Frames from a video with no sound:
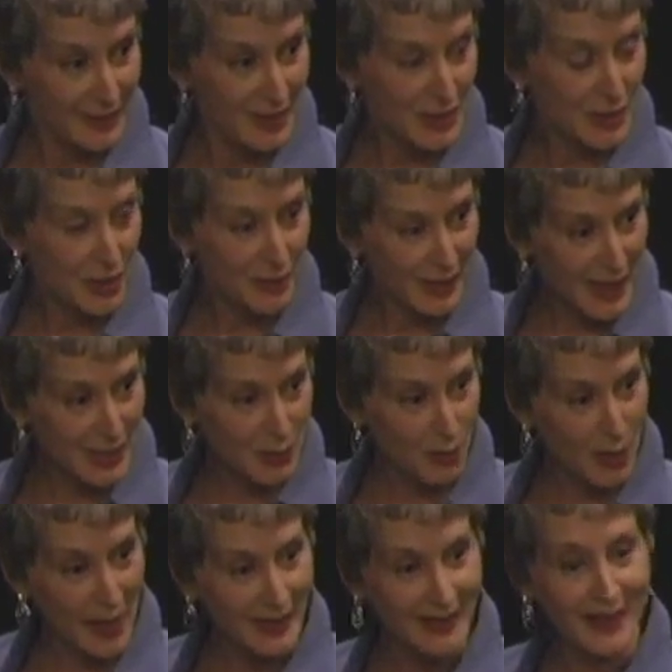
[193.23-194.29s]
So guess
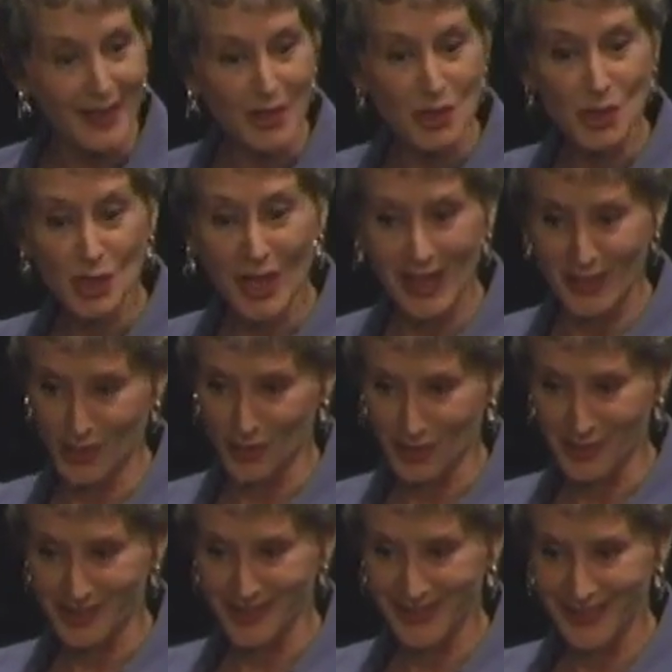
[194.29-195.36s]
what? It
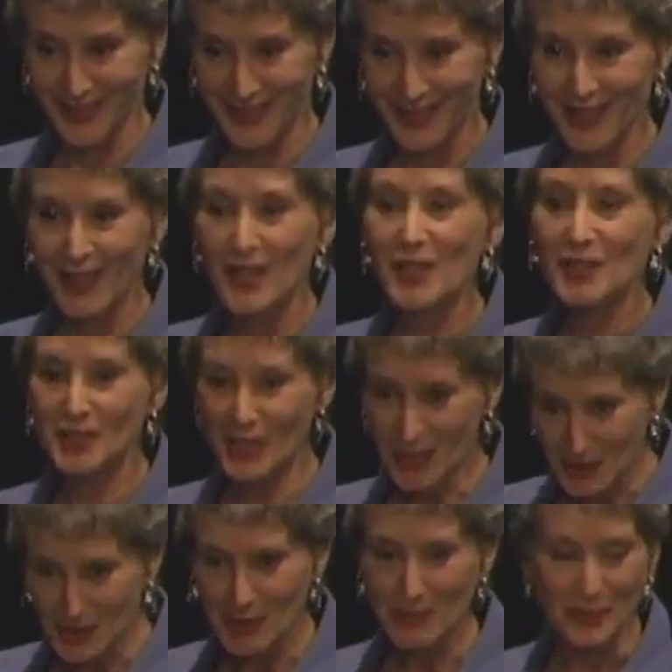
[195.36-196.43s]
changes.
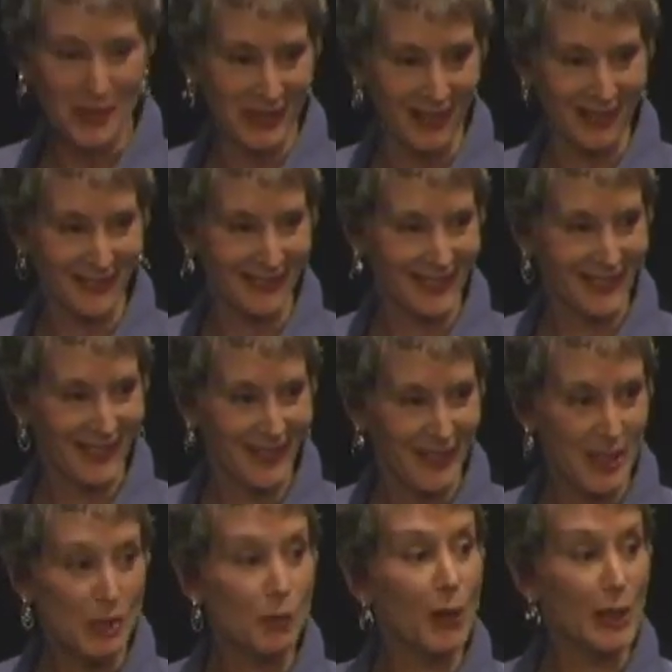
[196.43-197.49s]
60%
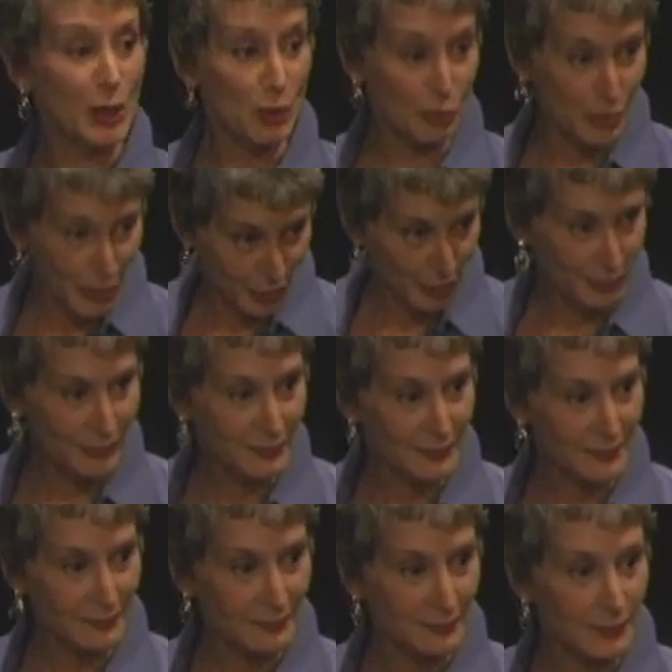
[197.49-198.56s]
is what you do,
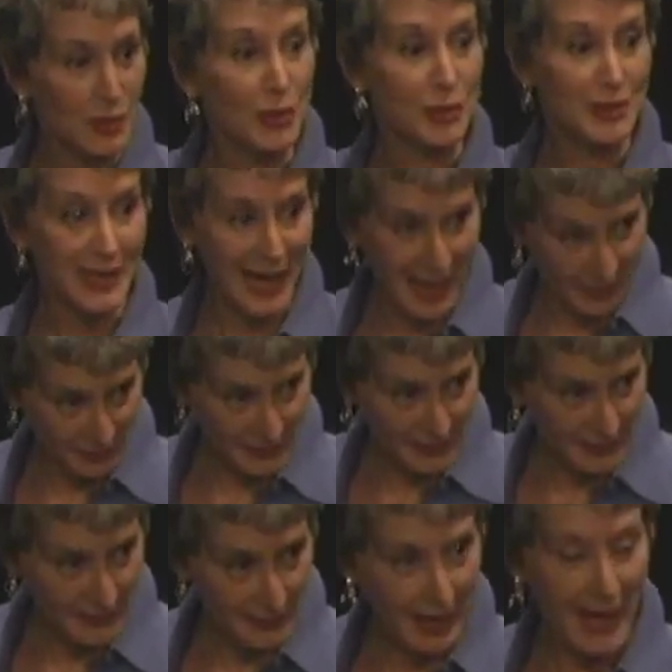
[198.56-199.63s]
your talent,
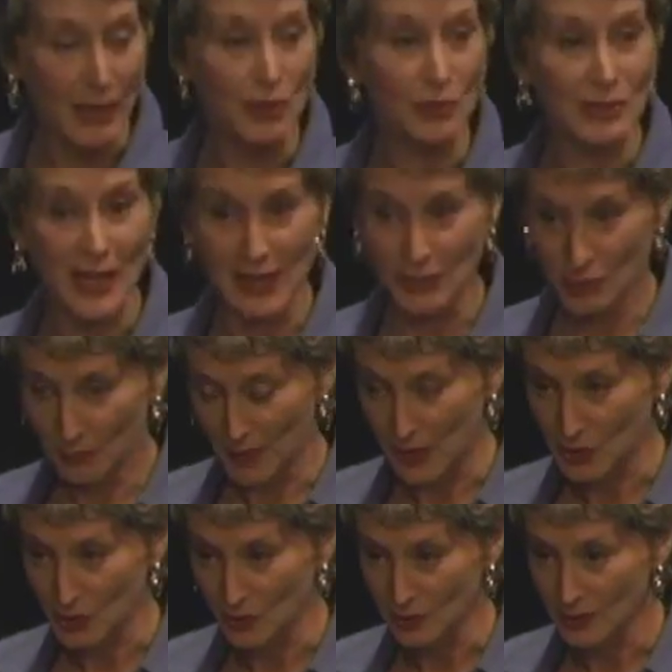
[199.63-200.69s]
how you take
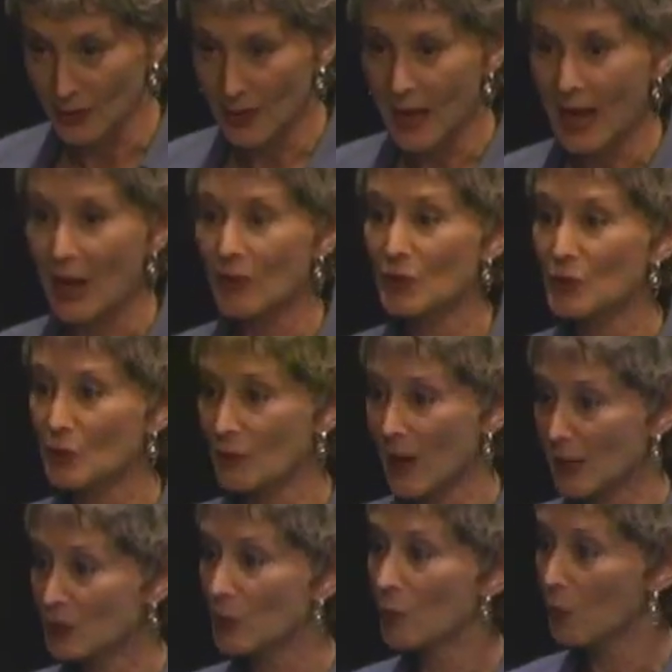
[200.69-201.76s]
direction, how the
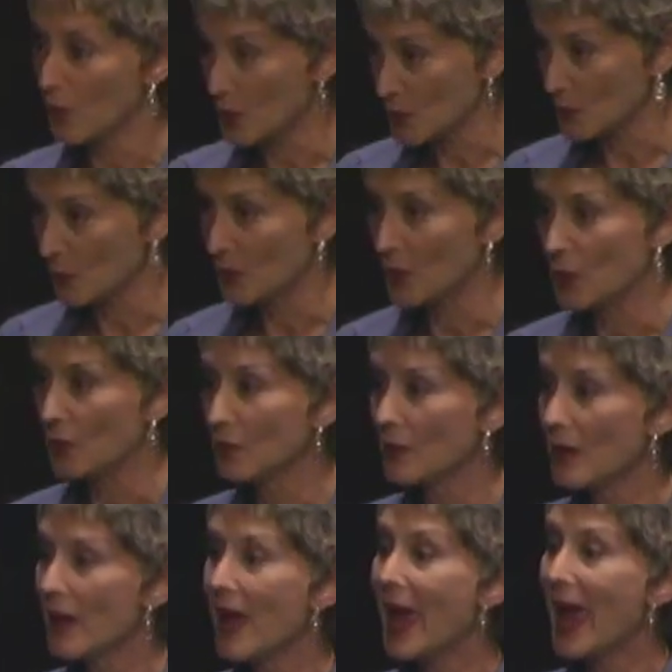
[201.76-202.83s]
director works with you,
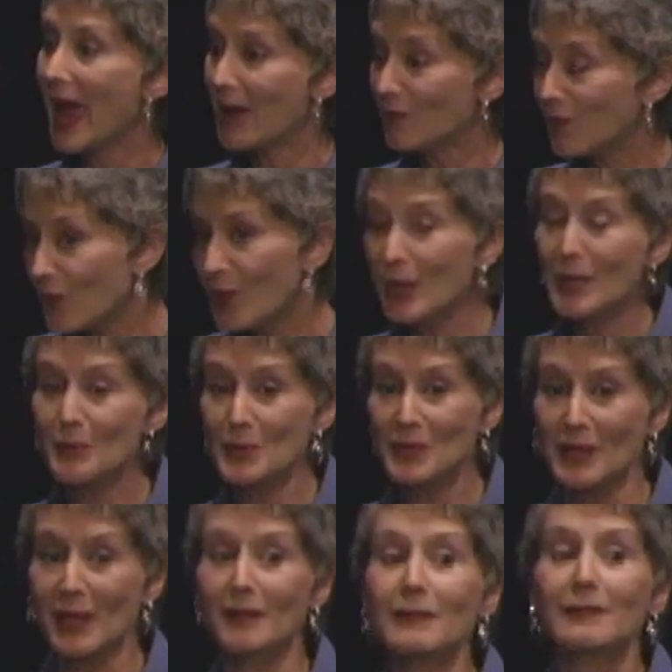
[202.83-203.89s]
and
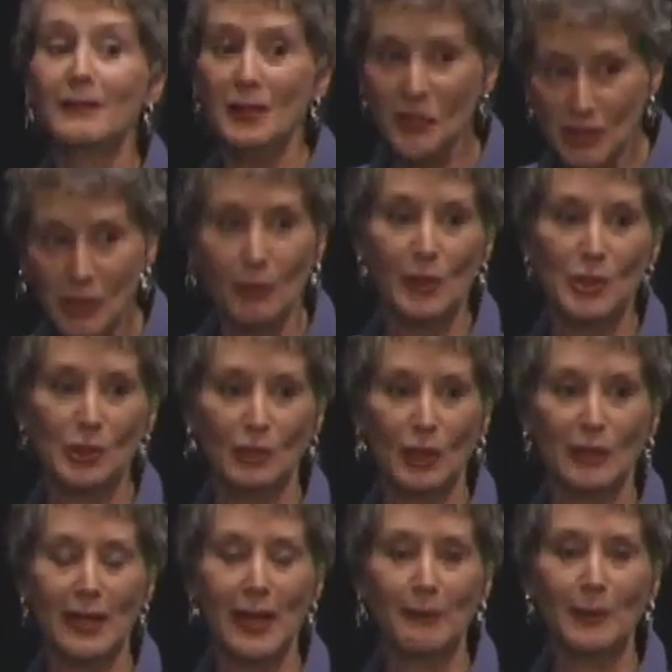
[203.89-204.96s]
40% is still what you
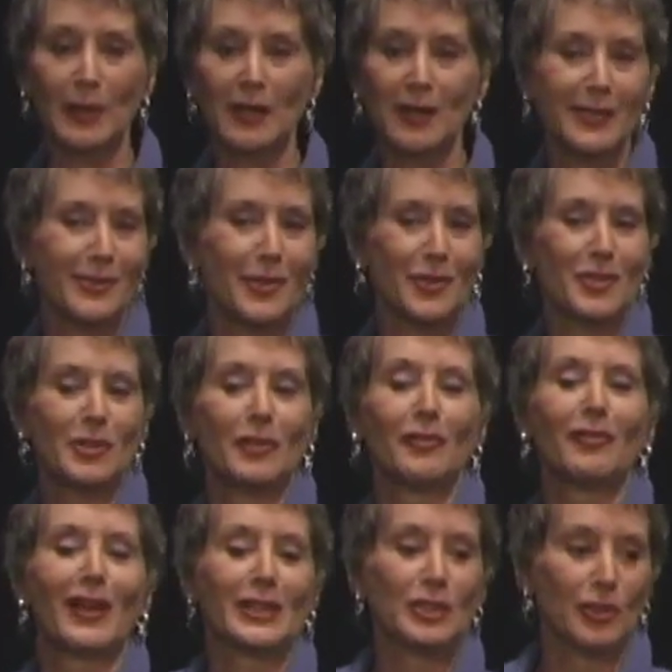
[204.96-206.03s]
look like because they're still
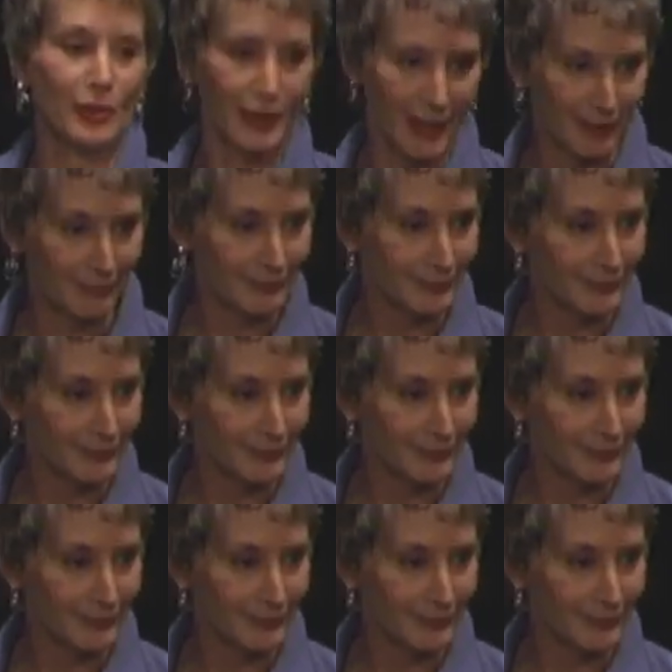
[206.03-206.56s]
fine tuning.